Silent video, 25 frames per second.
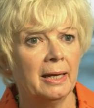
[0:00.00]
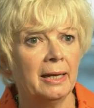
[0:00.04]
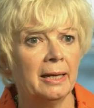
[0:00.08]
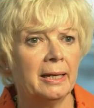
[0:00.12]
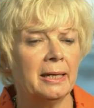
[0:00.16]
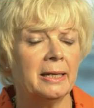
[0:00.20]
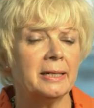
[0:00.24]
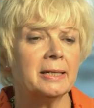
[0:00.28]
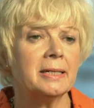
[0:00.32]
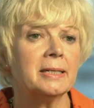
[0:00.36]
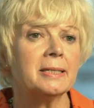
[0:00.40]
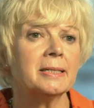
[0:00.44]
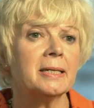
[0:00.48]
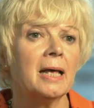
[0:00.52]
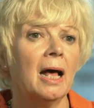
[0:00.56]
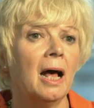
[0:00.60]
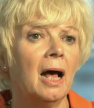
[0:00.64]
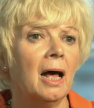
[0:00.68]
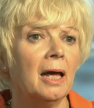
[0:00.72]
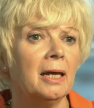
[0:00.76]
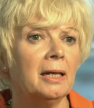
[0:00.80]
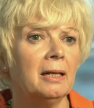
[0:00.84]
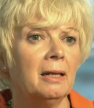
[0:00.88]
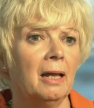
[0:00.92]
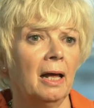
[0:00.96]
It is
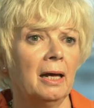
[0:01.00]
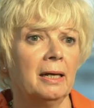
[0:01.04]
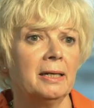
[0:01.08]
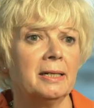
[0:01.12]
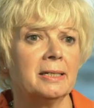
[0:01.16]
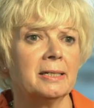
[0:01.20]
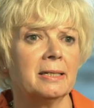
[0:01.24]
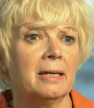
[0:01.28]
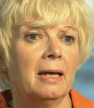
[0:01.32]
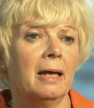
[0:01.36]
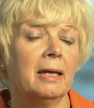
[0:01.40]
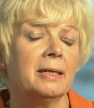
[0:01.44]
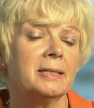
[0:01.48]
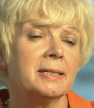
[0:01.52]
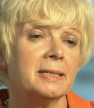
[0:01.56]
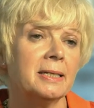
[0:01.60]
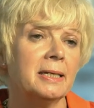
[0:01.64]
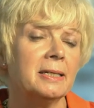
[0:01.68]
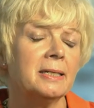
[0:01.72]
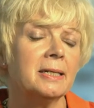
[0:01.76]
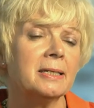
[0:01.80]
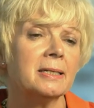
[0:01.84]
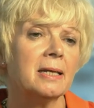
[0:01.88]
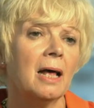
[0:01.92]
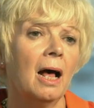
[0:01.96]
highlighting,
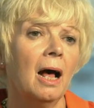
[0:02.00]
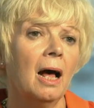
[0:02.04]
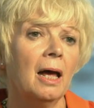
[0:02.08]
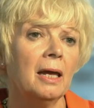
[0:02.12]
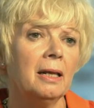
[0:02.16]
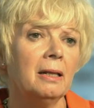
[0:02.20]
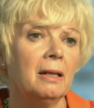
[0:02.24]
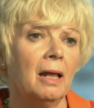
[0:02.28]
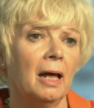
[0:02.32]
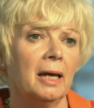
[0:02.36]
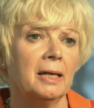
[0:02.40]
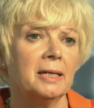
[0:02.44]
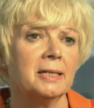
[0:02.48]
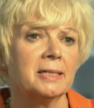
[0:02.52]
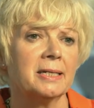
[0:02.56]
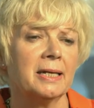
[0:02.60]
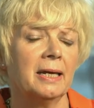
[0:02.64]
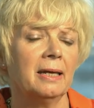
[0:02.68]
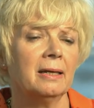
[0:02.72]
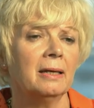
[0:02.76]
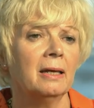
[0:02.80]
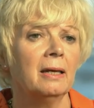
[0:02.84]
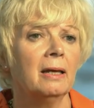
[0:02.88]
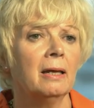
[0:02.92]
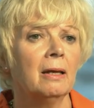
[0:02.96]
SEED is
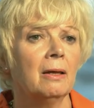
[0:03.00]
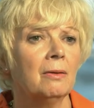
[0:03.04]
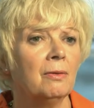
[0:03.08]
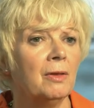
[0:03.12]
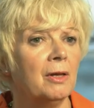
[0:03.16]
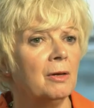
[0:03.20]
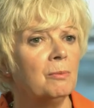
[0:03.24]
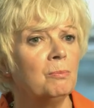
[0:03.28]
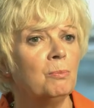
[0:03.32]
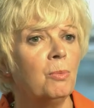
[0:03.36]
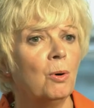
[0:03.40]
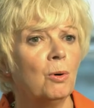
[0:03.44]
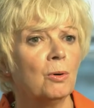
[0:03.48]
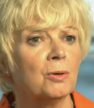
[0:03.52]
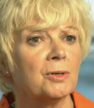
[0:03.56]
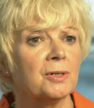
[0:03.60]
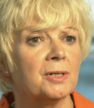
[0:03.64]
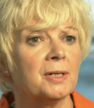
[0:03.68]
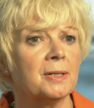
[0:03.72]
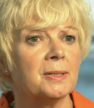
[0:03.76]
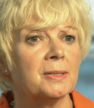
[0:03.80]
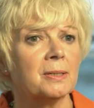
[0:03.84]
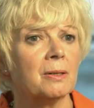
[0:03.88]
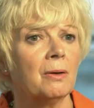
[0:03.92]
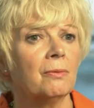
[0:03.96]
highlighting the
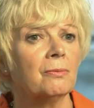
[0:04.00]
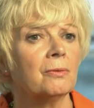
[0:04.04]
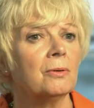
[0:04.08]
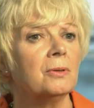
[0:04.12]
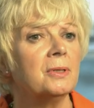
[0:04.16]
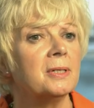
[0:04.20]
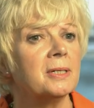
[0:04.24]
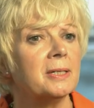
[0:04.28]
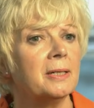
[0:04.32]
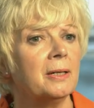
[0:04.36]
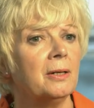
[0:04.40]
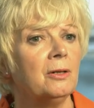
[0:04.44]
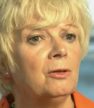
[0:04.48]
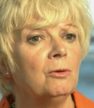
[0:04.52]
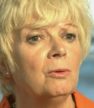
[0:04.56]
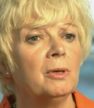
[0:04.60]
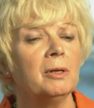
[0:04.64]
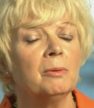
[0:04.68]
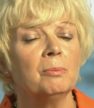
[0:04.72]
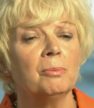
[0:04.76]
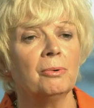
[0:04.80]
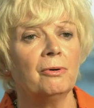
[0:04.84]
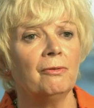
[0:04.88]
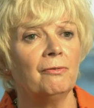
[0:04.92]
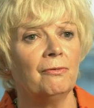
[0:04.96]
importance of
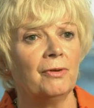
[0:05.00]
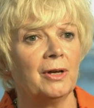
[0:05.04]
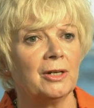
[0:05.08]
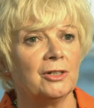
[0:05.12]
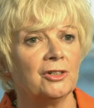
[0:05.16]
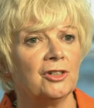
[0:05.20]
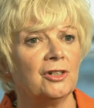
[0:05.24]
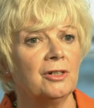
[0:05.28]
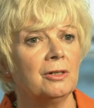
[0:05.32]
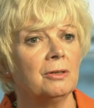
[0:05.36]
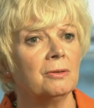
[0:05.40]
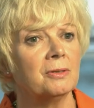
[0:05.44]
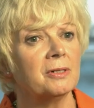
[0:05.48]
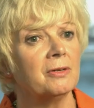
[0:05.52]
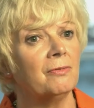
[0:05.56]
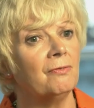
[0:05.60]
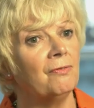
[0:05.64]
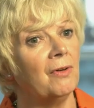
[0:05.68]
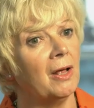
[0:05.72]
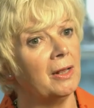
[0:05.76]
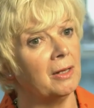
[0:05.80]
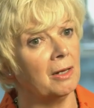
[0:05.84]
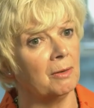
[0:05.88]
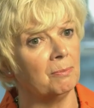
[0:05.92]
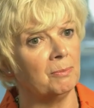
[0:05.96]
continuing professional
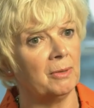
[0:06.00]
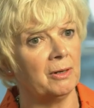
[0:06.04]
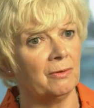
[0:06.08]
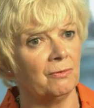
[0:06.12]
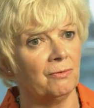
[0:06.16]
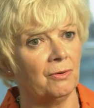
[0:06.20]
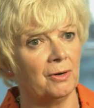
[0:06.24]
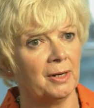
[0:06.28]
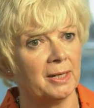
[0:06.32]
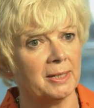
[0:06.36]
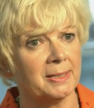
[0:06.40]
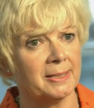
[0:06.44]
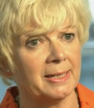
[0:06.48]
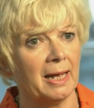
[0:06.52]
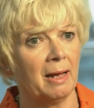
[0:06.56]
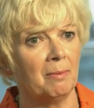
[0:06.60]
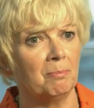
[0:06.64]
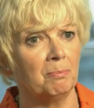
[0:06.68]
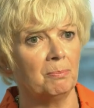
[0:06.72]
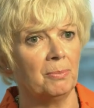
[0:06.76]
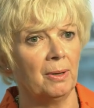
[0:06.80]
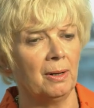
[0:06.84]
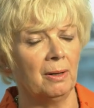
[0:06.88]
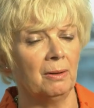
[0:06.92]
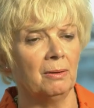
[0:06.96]
development, for
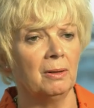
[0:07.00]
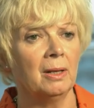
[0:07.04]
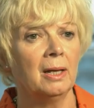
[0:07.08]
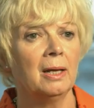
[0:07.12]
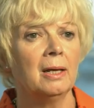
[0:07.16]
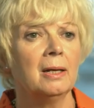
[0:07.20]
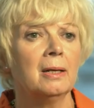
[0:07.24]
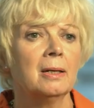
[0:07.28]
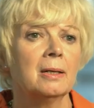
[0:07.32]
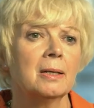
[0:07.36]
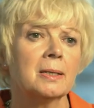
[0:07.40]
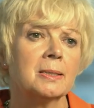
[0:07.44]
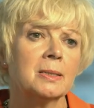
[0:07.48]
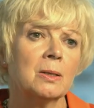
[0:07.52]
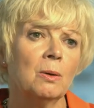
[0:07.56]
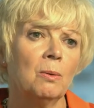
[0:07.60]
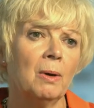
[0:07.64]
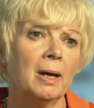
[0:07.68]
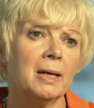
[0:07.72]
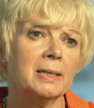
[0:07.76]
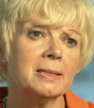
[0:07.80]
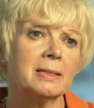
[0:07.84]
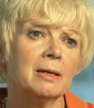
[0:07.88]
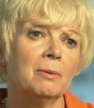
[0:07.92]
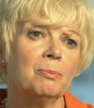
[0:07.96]
example. So
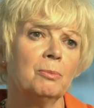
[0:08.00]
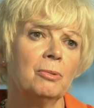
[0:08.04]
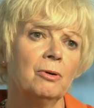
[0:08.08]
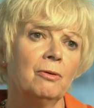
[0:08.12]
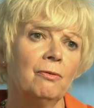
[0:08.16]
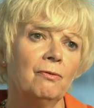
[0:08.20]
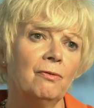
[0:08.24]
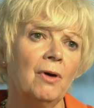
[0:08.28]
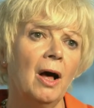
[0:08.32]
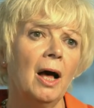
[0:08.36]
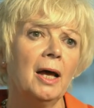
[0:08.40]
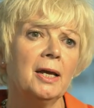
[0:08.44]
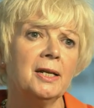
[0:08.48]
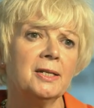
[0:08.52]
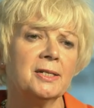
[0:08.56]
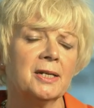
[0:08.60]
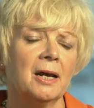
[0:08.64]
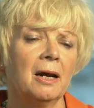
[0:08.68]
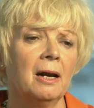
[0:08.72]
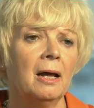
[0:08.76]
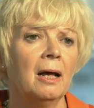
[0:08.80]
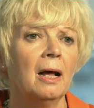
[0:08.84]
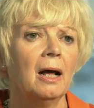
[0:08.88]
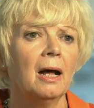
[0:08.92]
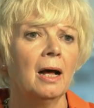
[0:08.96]
as a
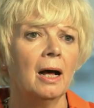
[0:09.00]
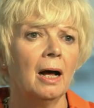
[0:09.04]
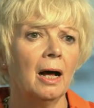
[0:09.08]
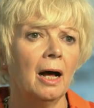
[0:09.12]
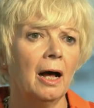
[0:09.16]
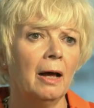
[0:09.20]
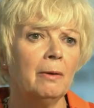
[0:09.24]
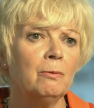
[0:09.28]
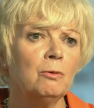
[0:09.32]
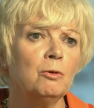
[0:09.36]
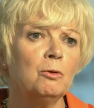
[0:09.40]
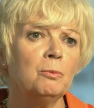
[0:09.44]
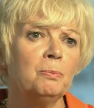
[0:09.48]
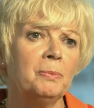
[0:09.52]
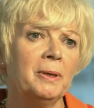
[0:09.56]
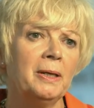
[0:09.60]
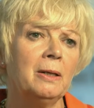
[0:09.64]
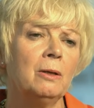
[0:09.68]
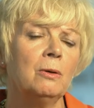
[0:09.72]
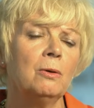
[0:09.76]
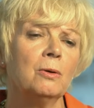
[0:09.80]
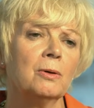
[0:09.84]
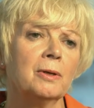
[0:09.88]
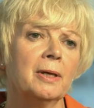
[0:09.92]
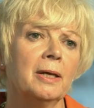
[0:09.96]
provider, I will
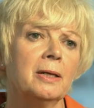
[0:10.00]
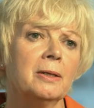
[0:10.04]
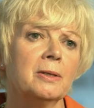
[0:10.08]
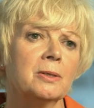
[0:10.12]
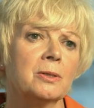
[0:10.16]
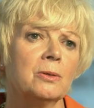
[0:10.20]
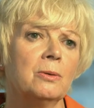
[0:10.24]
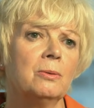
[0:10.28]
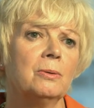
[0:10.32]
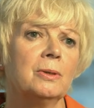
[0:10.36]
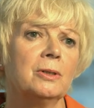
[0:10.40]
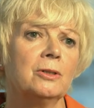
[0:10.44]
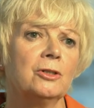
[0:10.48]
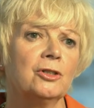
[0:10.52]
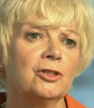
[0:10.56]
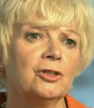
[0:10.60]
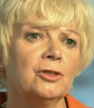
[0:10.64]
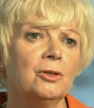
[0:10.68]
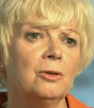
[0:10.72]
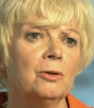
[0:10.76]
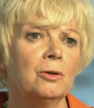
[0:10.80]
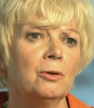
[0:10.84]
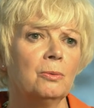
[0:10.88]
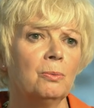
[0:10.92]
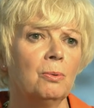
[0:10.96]
be looking to
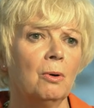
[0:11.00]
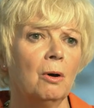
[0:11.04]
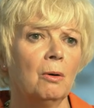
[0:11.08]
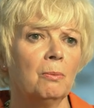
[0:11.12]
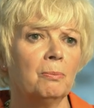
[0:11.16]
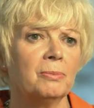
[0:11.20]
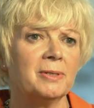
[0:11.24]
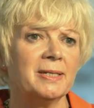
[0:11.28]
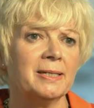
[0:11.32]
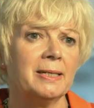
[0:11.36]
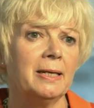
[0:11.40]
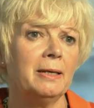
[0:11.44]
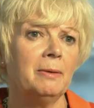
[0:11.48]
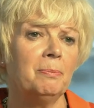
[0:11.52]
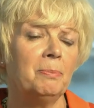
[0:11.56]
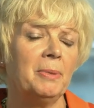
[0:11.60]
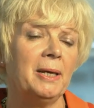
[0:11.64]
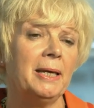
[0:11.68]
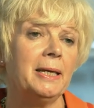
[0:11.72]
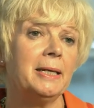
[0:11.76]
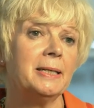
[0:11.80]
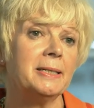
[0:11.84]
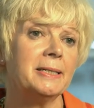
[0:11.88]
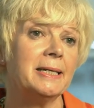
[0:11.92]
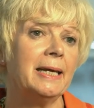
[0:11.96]
ensure what C
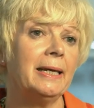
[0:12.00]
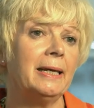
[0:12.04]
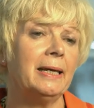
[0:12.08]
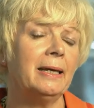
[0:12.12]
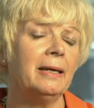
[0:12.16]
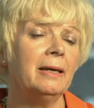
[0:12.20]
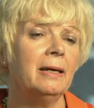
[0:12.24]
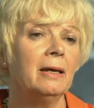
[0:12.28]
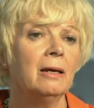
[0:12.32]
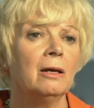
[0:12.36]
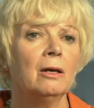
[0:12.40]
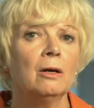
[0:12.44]
P D